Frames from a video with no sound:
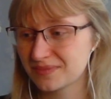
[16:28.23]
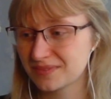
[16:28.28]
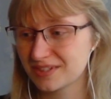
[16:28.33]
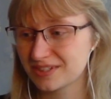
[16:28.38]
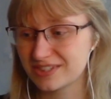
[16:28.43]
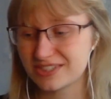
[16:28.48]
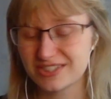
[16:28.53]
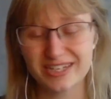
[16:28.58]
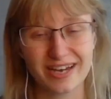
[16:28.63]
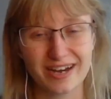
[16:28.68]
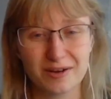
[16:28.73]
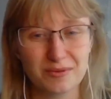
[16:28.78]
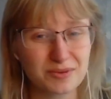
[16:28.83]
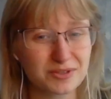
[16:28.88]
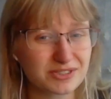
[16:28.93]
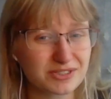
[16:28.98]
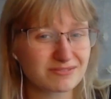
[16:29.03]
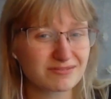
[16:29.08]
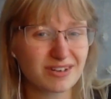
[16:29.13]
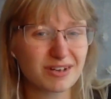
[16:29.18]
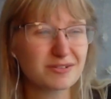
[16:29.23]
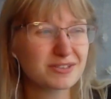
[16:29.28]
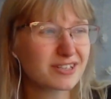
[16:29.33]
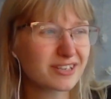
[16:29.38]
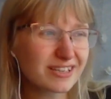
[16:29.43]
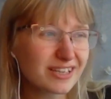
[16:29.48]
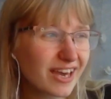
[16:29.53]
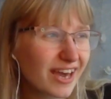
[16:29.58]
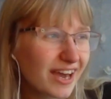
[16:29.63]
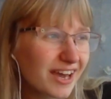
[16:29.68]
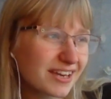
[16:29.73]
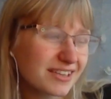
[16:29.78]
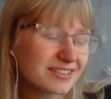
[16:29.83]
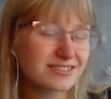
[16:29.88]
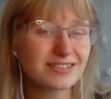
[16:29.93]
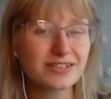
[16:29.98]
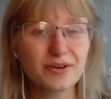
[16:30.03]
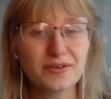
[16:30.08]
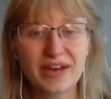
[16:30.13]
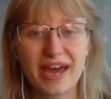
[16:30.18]
Because um, yeah, I wasn't. I was like, yeah,
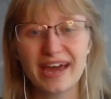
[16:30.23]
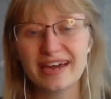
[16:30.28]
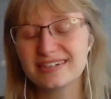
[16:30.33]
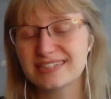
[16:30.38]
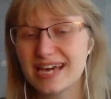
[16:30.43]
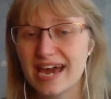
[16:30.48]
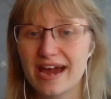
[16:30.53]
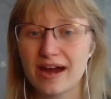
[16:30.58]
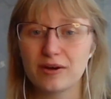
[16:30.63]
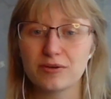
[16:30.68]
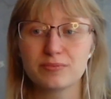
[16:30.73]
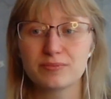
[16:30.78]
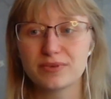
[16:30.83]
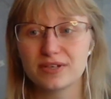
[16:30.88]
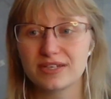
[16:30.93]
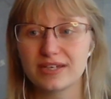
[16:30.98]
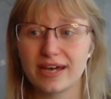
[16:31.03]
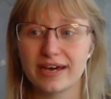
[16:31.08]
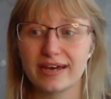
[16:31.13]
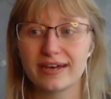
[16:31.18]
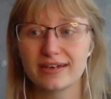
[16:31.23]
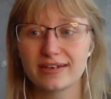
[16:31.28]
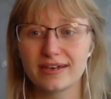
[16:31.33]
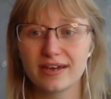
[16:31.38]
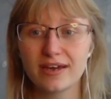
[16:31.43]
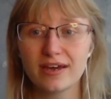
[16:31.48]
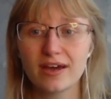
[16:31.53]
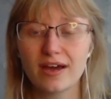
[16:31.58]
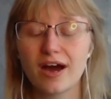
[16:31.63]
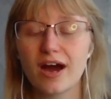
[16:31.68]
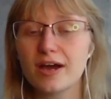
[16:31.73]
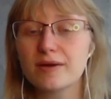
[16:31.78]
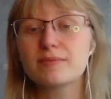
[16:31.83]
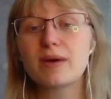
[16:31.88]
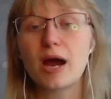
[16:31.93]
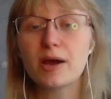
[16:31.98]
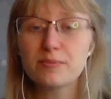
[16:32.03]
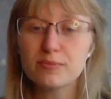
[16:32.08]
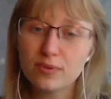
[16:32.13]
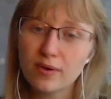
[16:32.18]
it's an okay town, but like, I'm
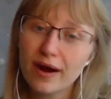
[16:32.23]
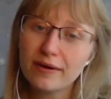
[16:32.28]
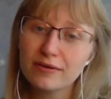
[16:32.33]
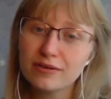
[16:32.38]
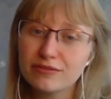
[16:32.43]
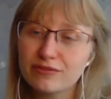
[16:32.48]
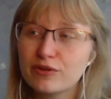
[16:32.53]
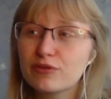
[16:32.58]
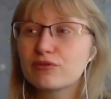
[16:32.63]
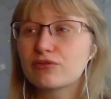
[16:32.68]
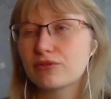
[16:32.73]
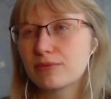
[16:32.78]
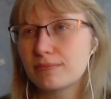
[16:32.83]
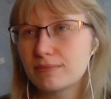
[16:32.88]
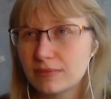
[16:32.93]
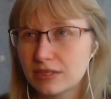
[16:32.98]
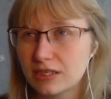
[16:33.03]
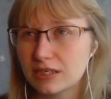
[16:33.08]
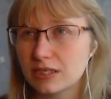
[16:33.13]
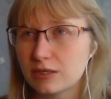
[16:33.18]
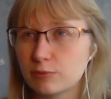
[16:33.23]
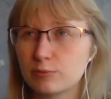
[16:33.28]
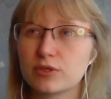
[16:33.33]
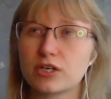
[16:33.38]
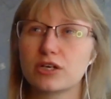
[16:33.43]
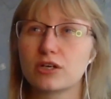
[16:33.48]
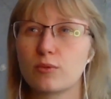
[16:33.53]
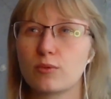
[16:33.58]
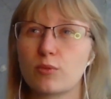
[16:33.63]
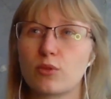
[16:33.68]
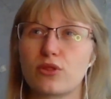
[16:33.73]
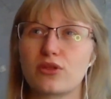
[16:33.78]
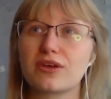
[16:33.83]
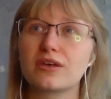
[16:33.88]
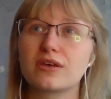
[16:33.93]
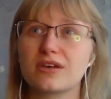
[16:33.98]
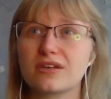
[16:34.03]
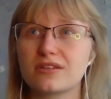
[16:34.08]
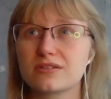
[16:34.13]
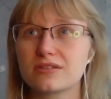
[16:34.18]
I'm proud of it for me, but I don't
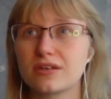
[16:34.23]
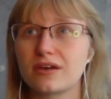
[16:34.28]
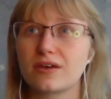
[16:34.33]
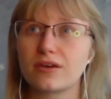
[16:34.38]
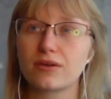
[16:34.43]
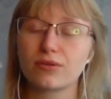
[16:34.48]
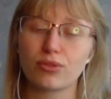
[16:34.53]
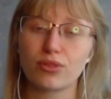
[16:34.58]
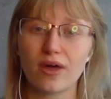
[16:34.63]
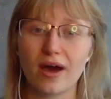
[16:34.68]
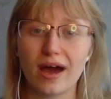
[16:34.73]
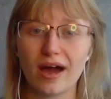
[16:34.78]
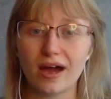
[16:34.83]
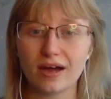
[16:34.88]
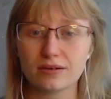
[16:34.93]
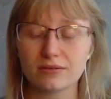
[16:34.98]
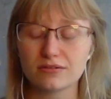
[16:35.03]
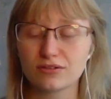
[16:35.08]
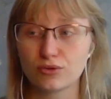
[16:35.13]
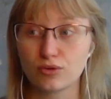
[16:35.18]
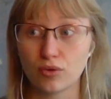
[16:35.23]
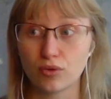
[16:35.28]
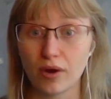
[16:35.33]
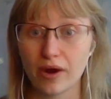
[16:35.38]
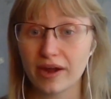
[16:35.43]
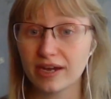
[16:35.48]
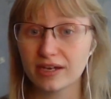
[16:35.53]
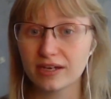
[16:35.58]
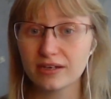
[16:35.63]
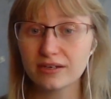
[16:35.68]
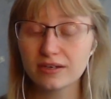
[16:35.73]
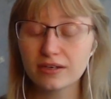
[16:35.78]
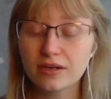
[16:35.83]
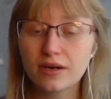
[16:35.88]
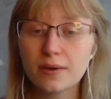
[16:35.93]
think it's like that great